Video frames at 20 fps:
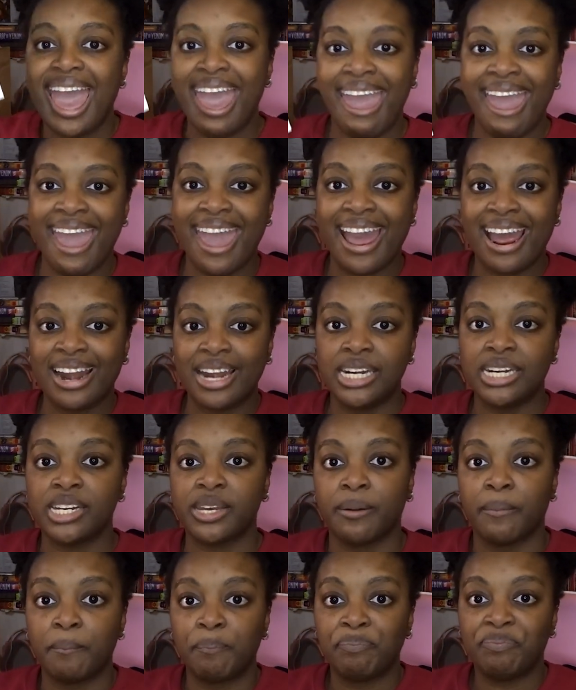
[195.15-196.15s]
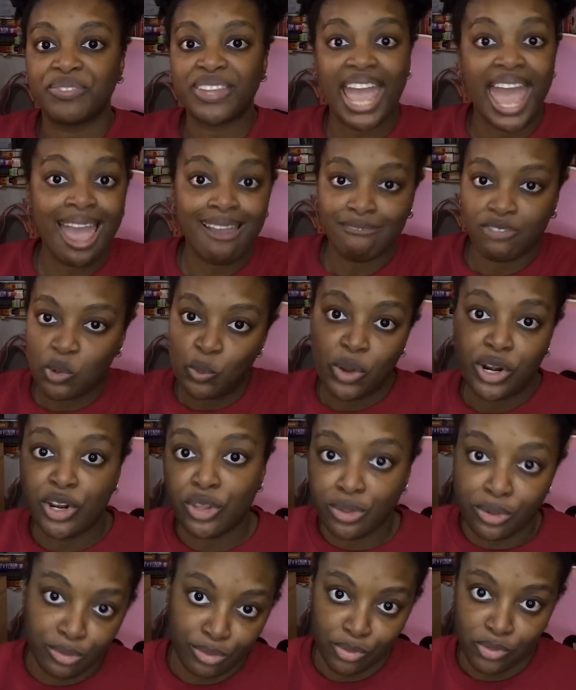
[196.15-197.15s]
And everyone
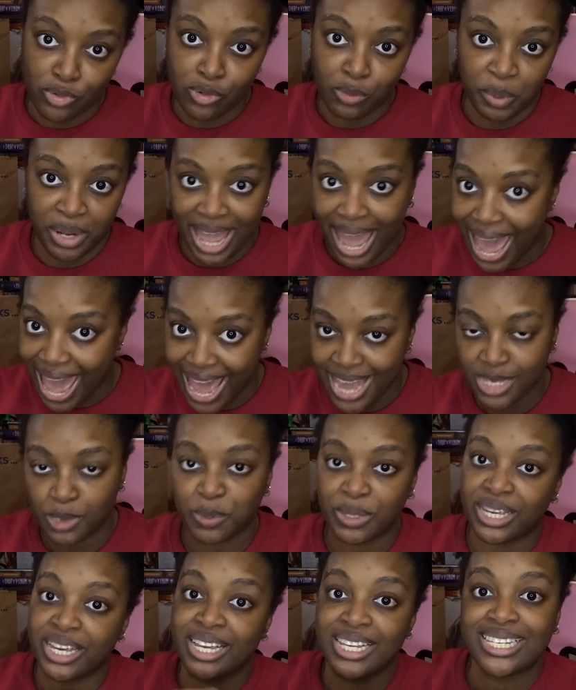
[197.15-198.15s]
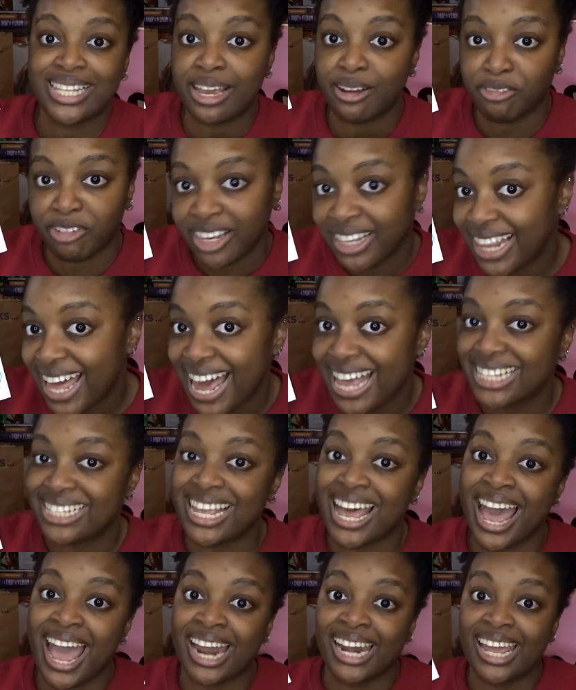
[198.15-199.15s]
in the room gasps because they realize
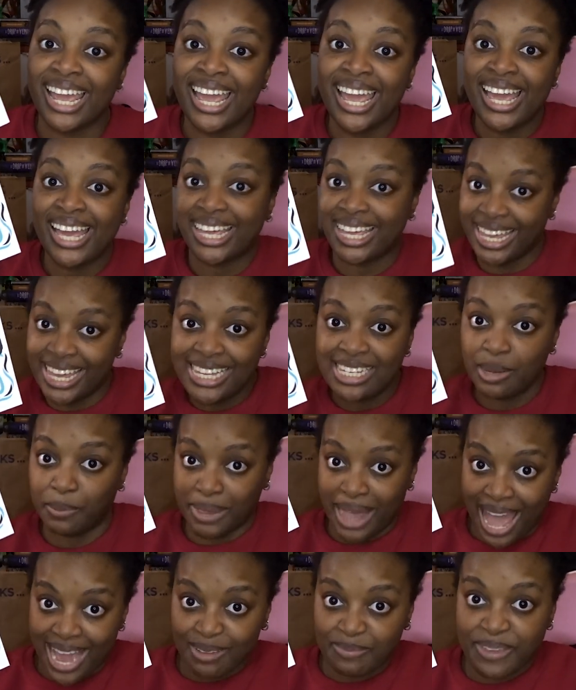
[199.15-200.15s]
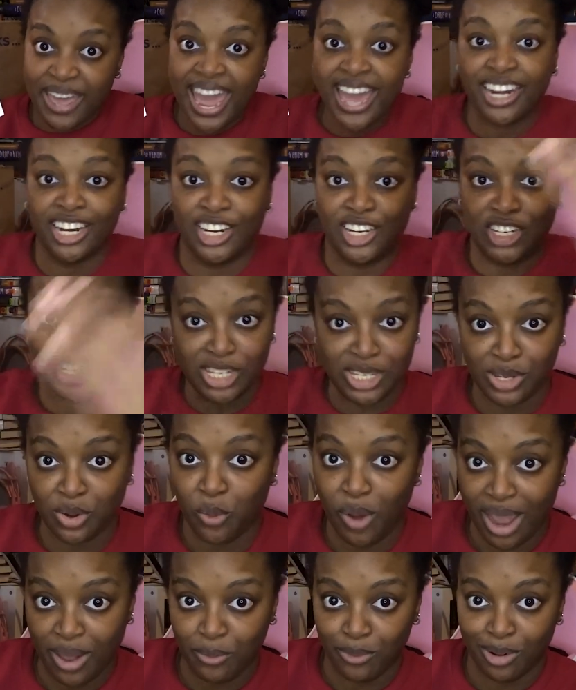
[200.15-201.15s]
that he's a black man and she's a
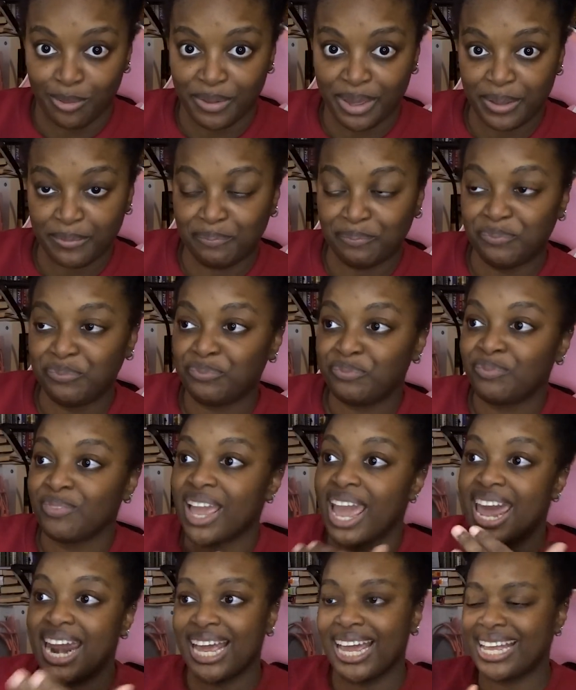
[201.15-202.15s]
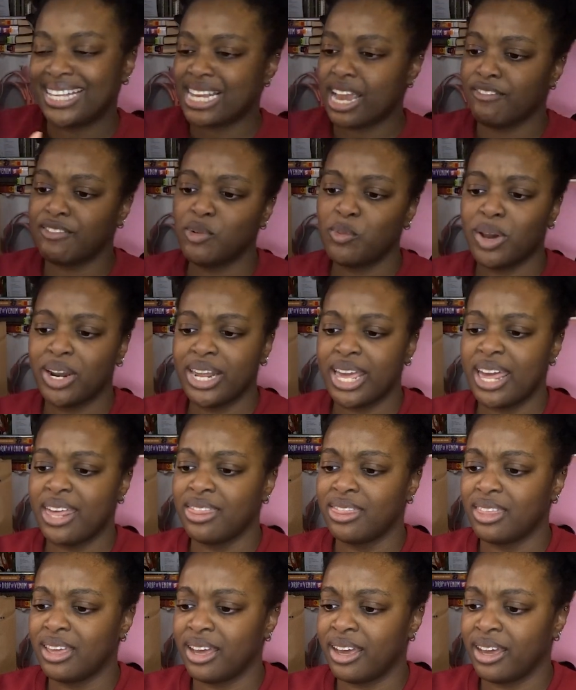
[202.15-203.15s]
white woman. And I guess everyone
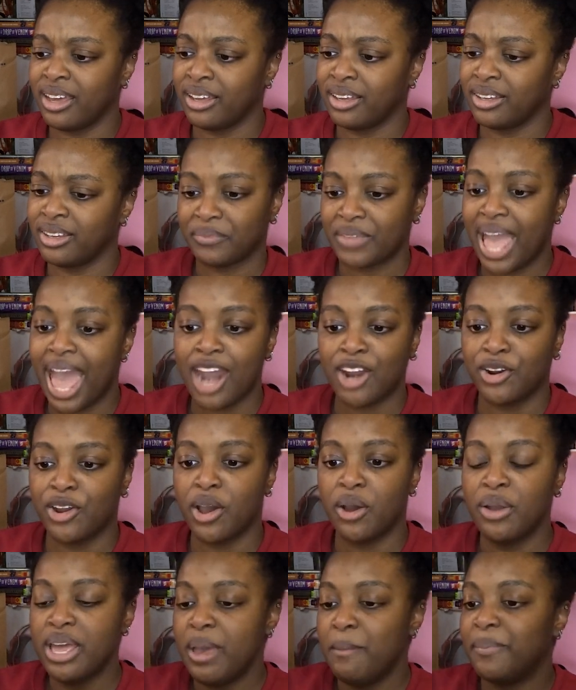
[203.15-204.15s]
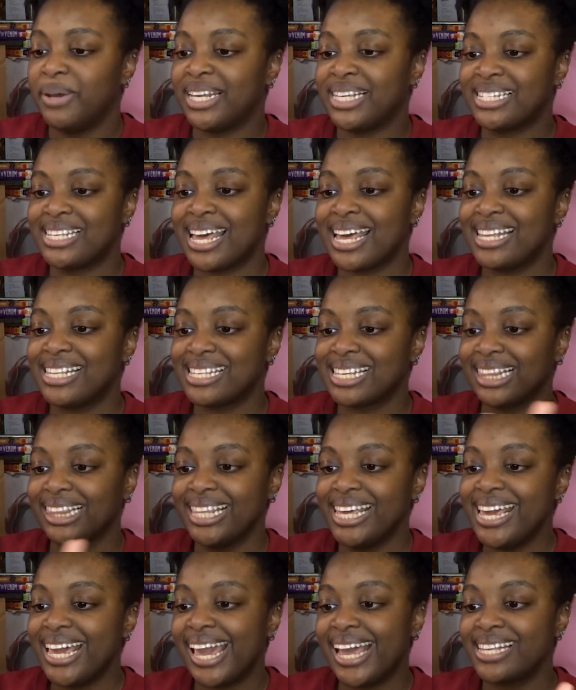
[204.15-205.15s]
in the, I don't know, but it says
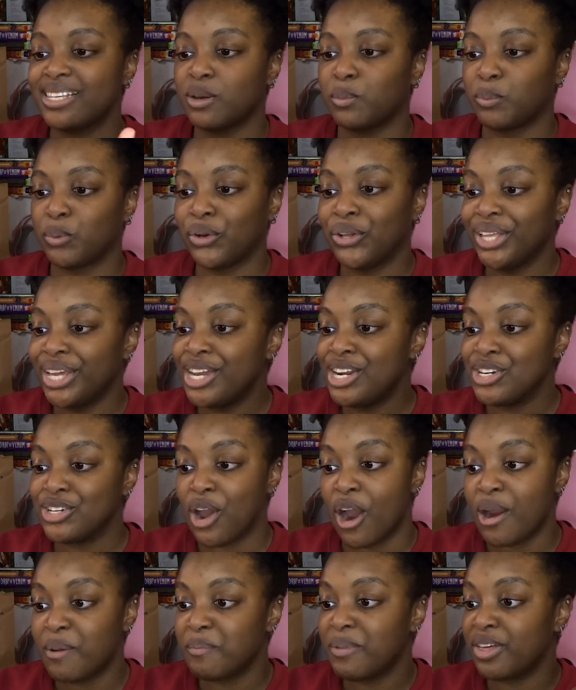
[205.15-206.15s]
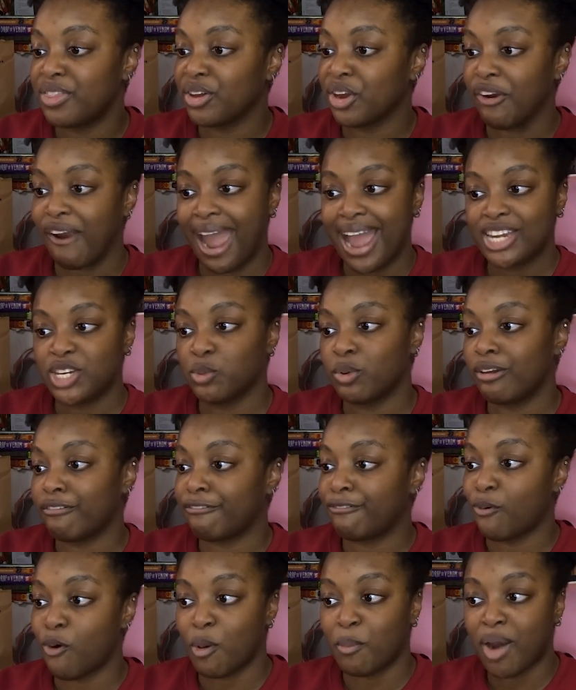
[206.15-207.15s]
Link is a brilliant Dartmouth graduate,
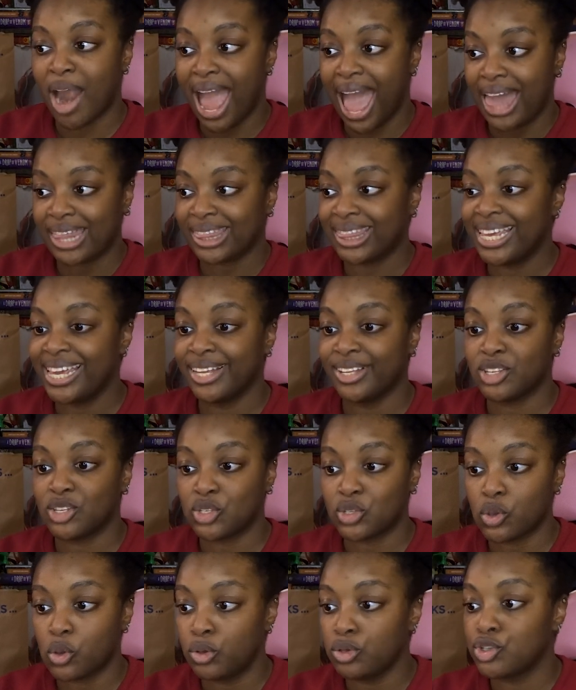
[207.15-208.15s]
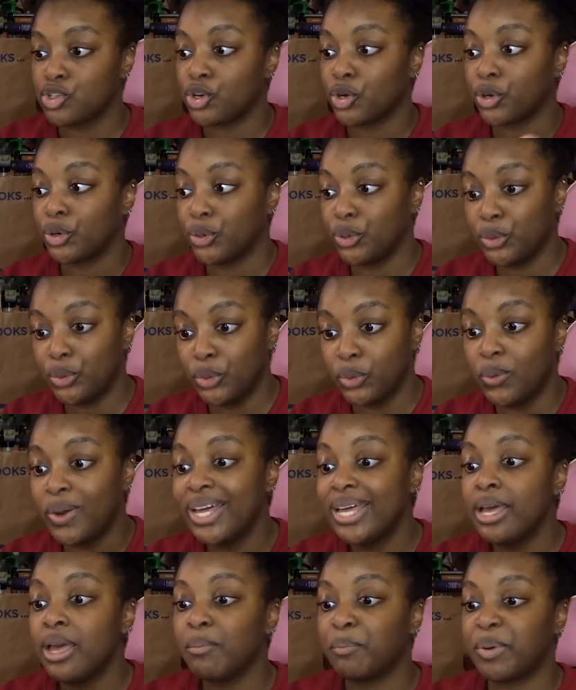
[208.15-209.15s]
former athlete and soldier who,
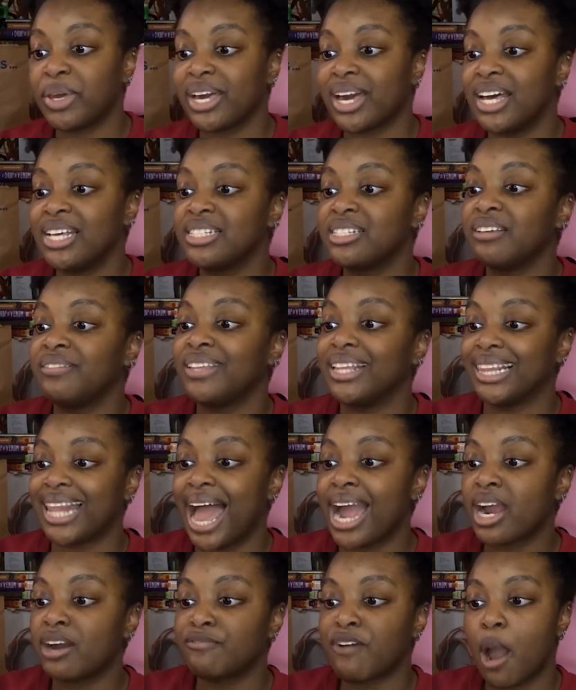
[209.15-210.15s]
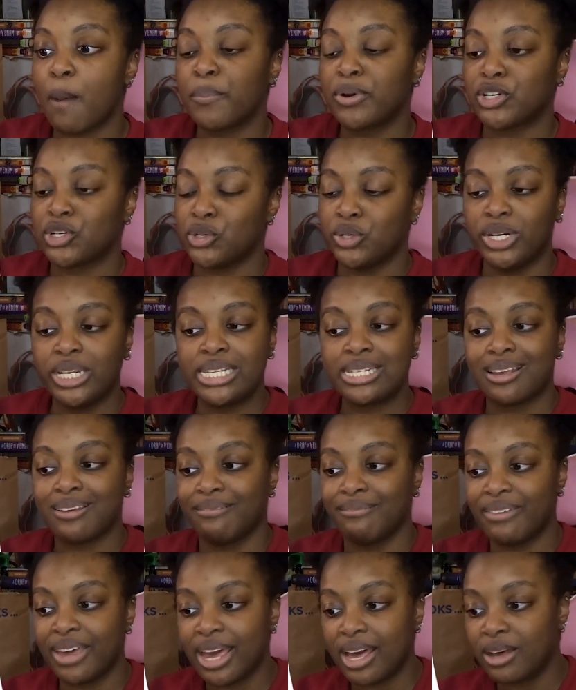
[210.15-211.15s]
because of the lack of opportunities
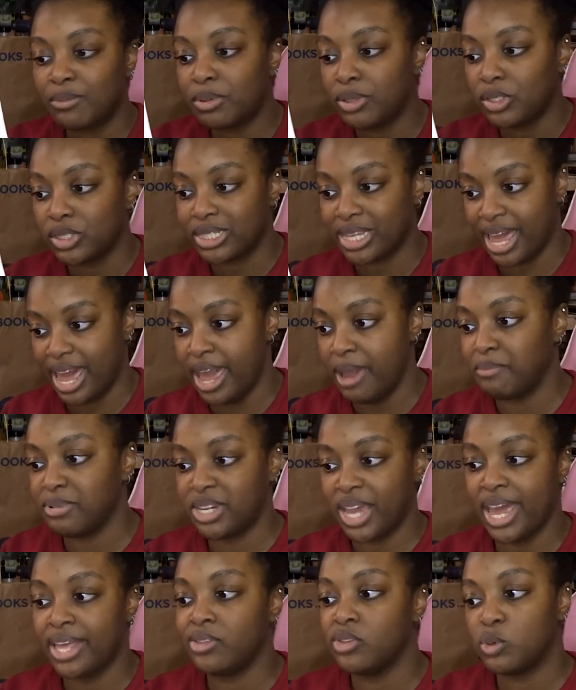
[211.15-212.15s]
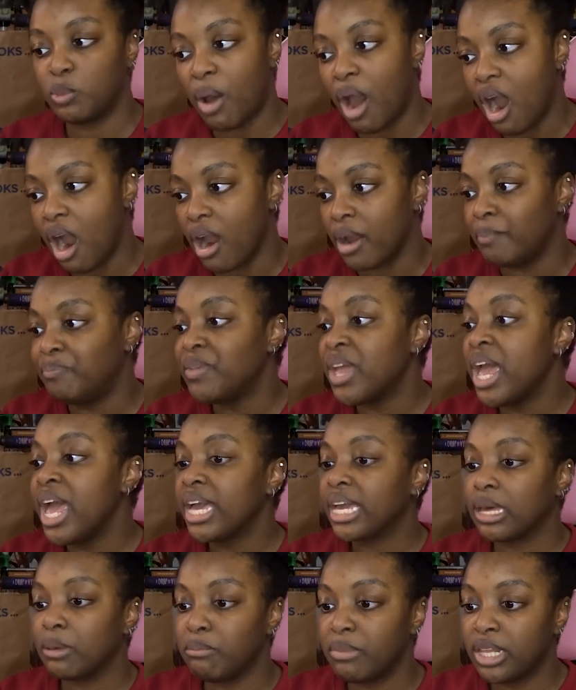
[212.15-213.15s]
available to him, tends bar.
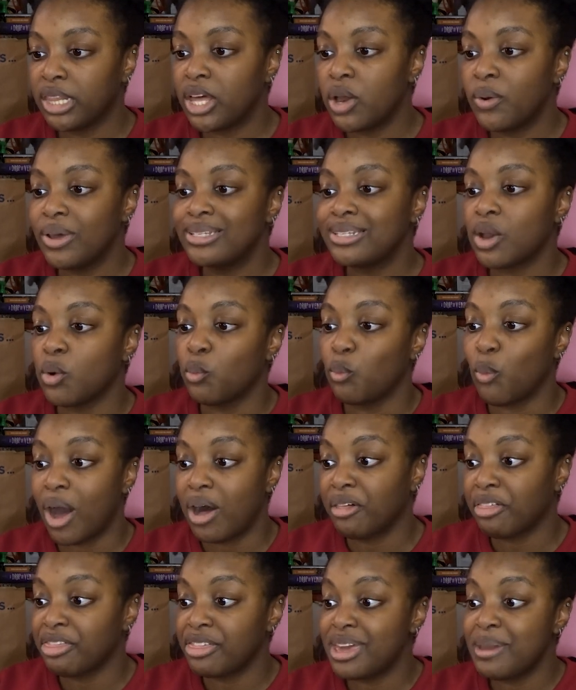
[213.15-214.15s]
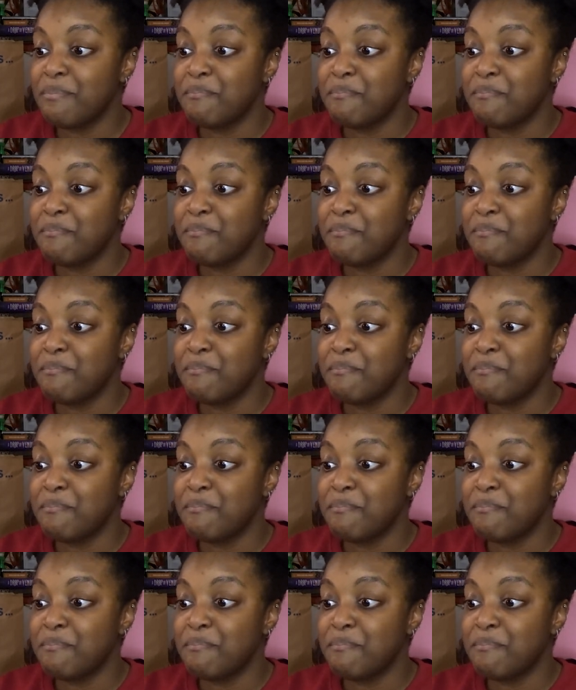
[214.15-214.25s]
Camillo is a wealthy